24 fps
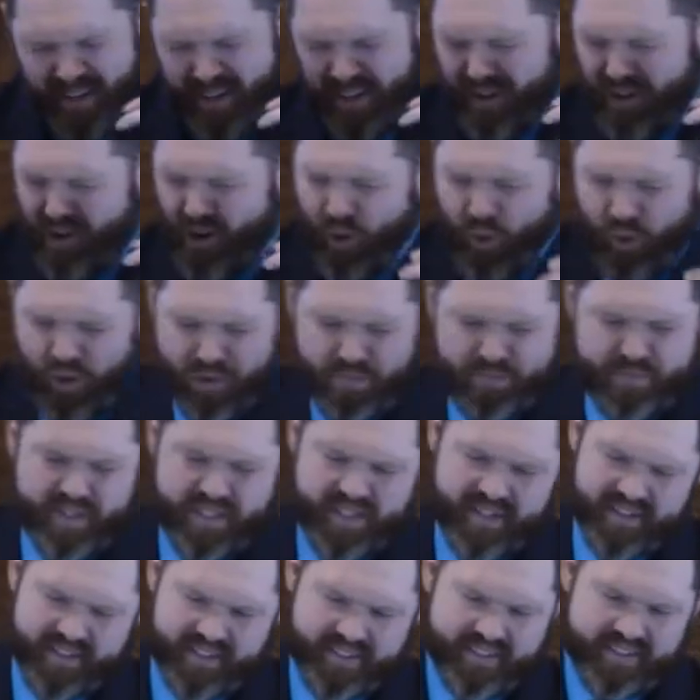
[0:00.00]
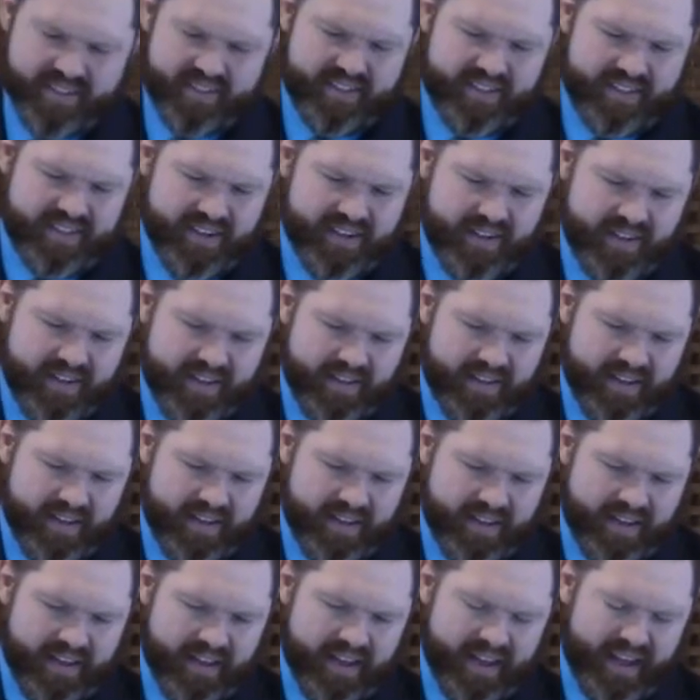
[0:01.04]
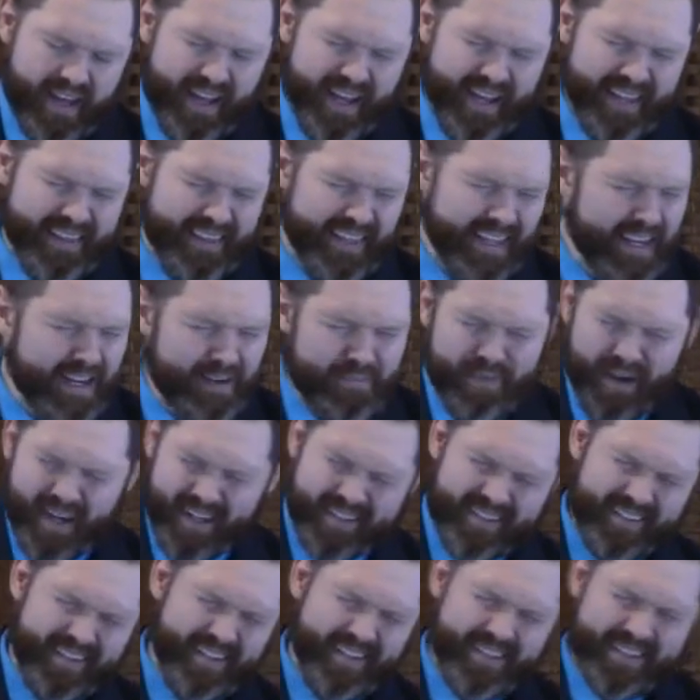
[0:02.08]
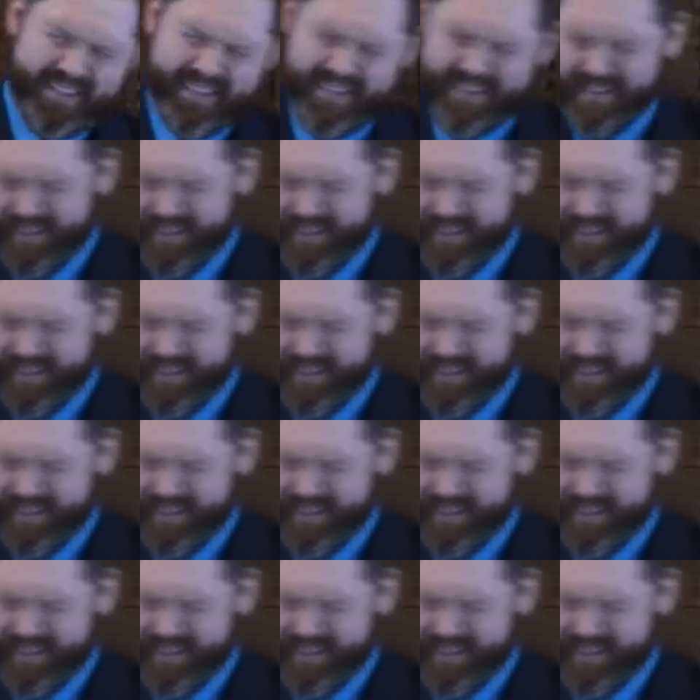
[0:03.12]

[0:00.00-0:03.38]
corpses. I think about this.